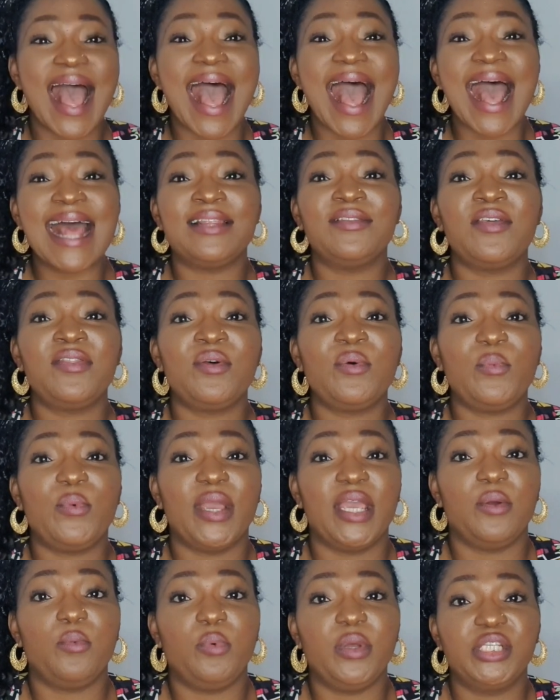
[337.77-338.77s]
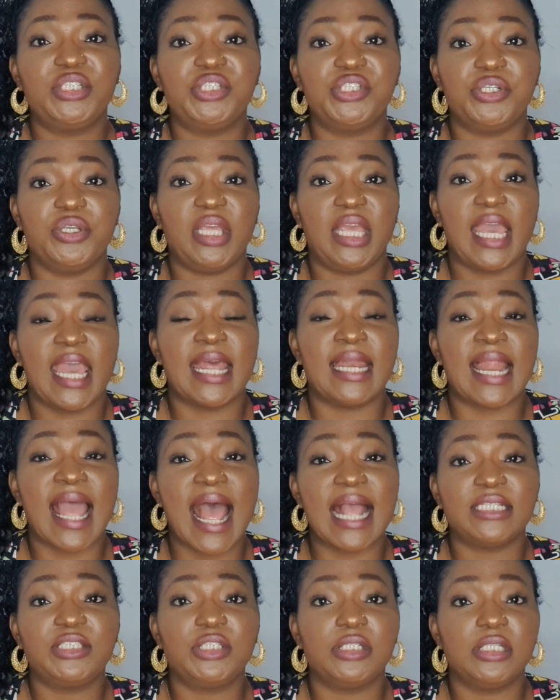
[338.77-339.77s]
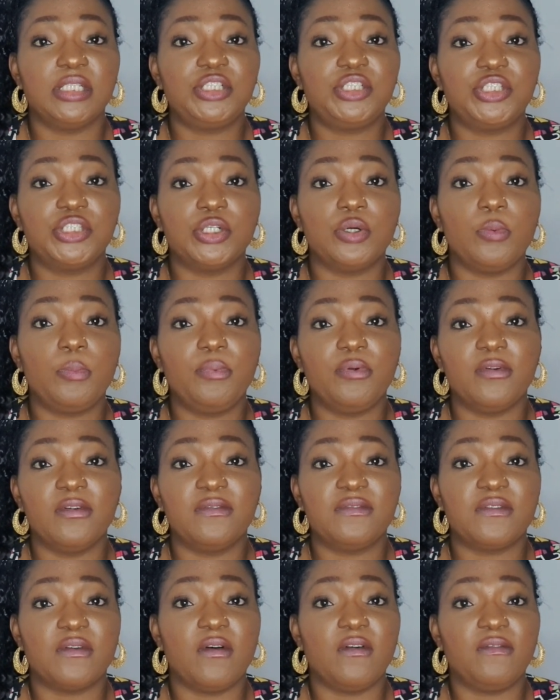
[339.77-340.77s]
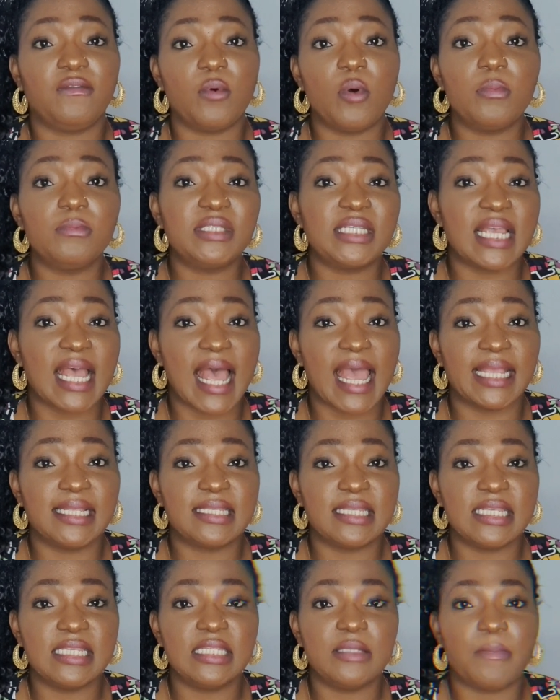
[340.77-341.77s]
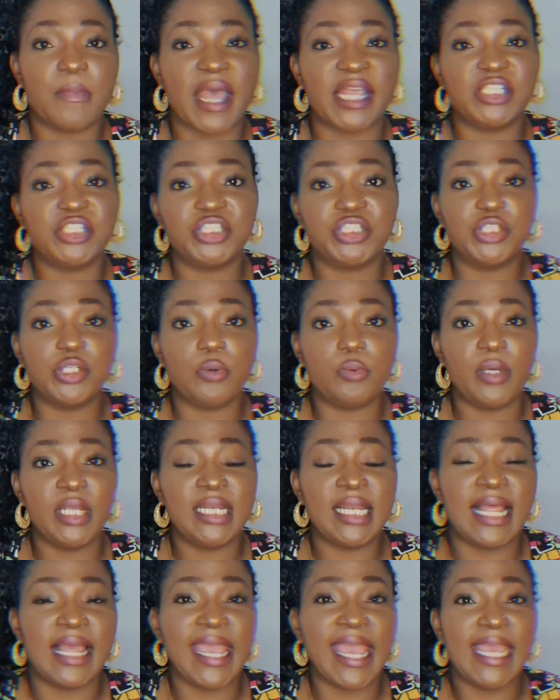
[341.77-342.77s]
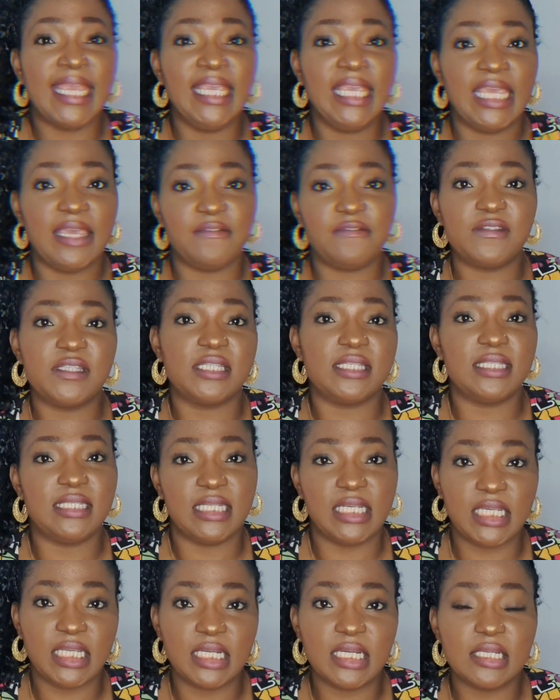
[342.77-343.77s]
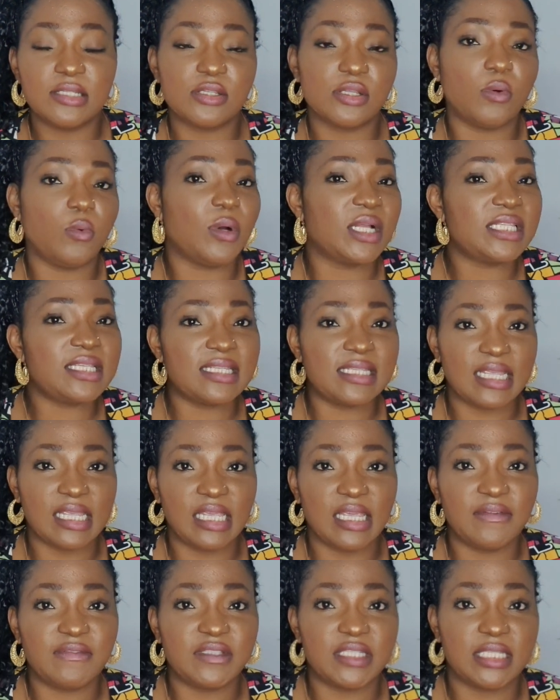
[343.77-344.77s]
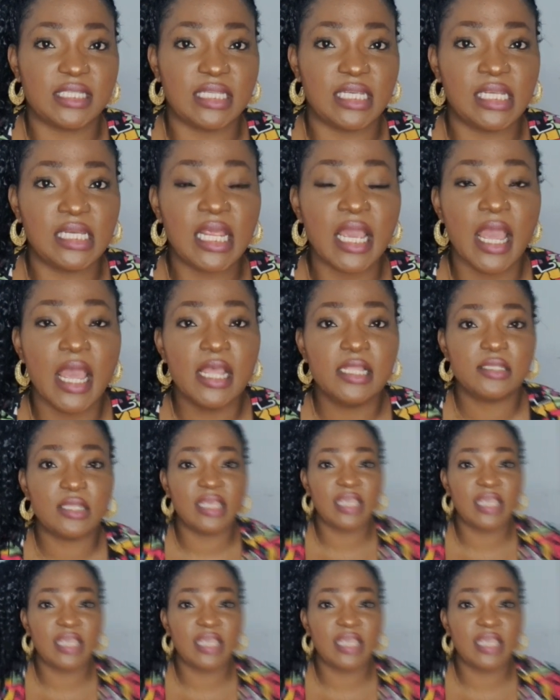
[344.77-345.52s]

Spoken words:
Another way which you can actually show proof of home ties is by showing a gift deed. So what is a gift deed? So